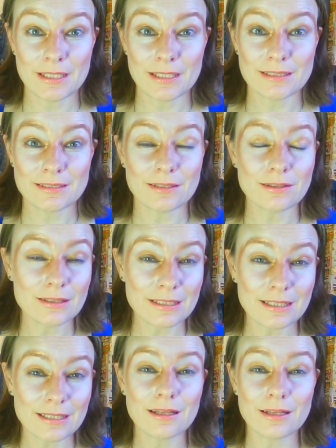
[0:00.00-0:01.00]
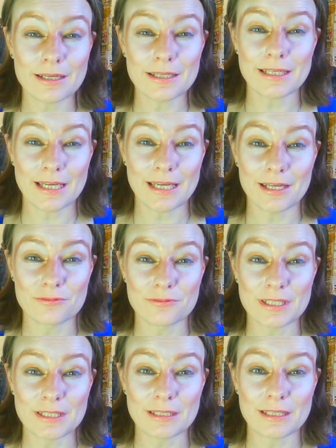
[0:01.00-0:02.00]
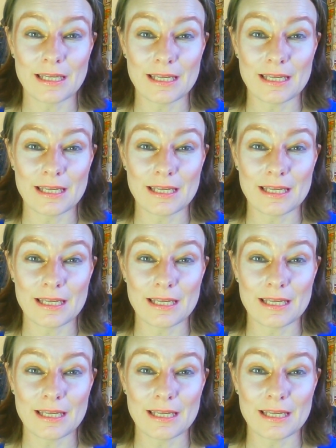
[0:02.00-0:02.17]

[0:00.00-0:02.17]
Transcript: is a little like having